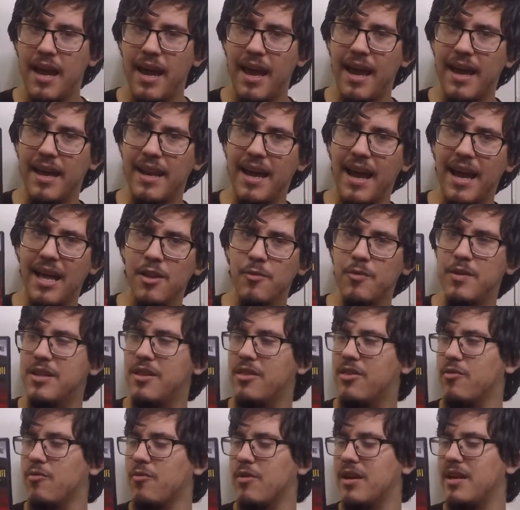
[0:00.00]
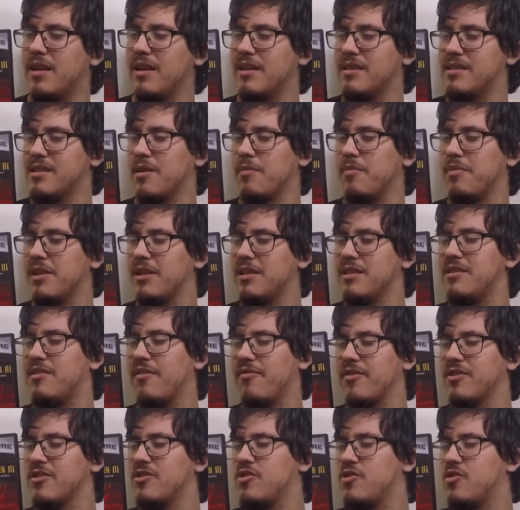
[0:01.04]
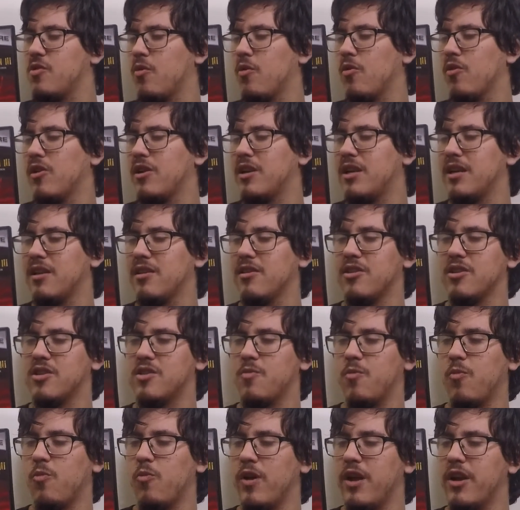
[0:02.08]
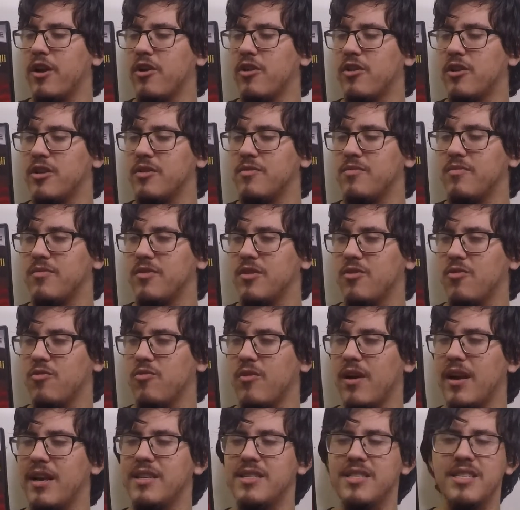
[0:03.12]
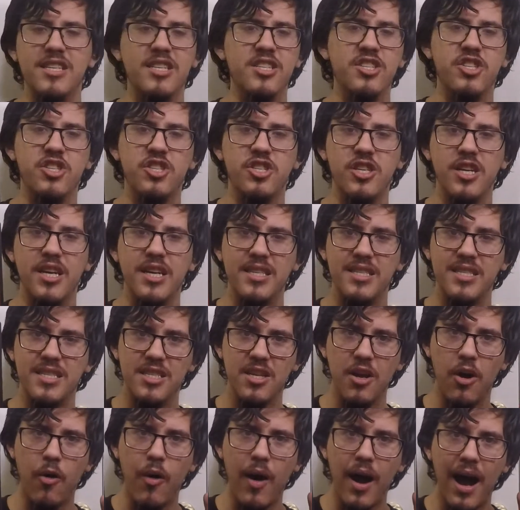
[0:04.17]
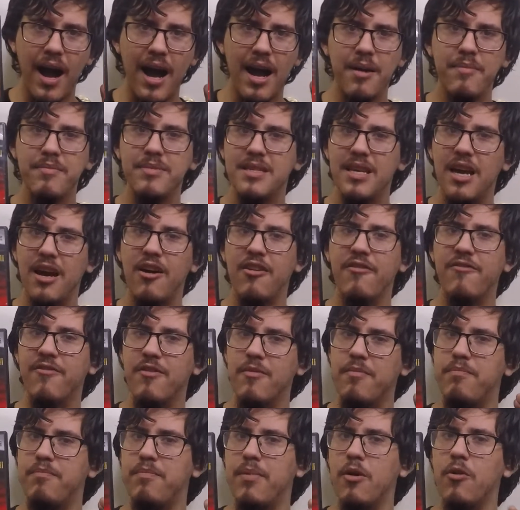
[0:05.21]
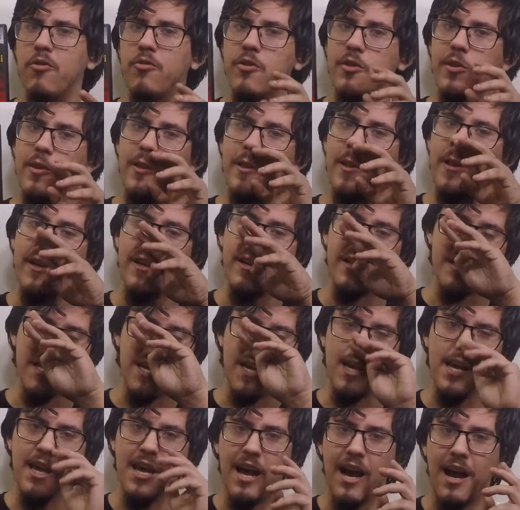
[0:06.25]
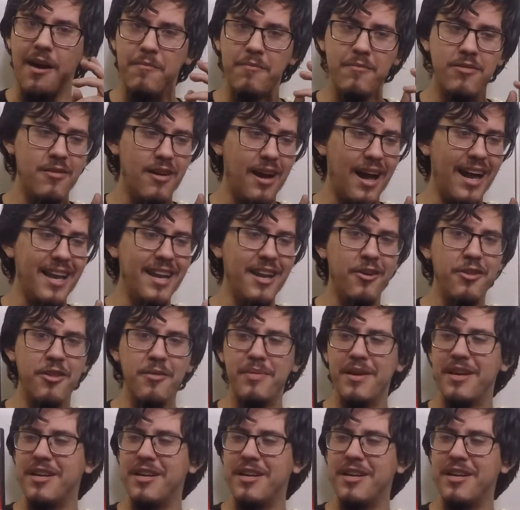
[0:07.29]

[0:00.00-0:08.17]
And Halloween 3 is a completely different story, and it looks weird and crazy as shit. So I'm down for both of these. I know the